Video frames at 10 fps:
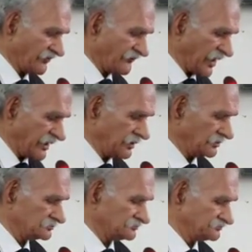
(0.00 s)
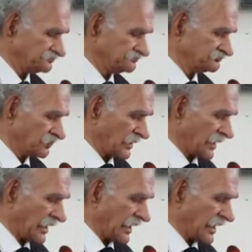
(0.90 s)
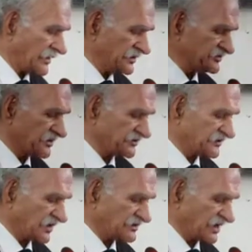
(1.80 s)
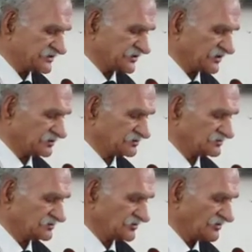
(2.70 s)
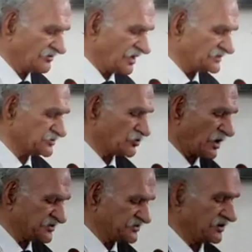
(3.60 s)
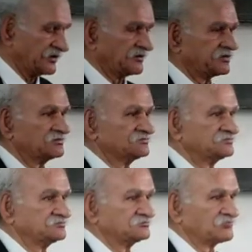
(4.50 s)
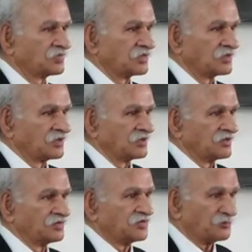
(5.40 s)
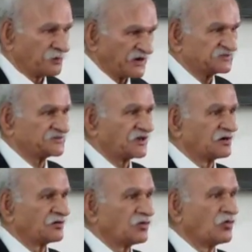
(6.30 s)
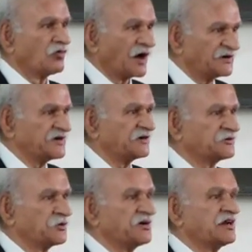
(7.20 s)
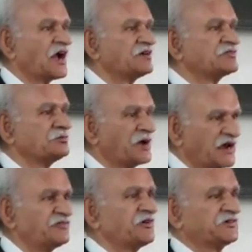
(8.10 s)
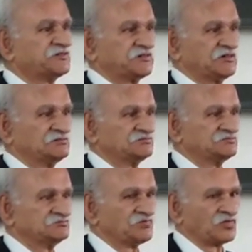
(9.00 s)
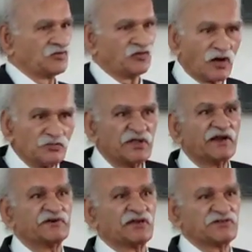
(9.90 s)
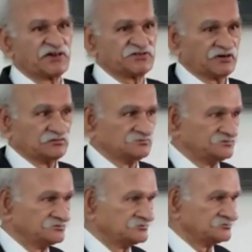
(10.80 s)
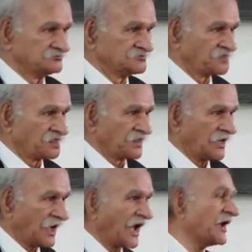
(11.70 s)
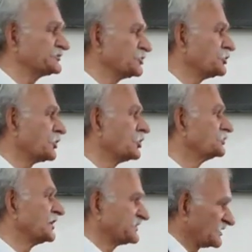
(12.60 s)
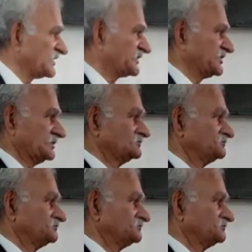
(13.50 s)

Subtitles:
when any such transaction was questioned, the person who wanted to derive the benefit from that transaction had to prove the transaction.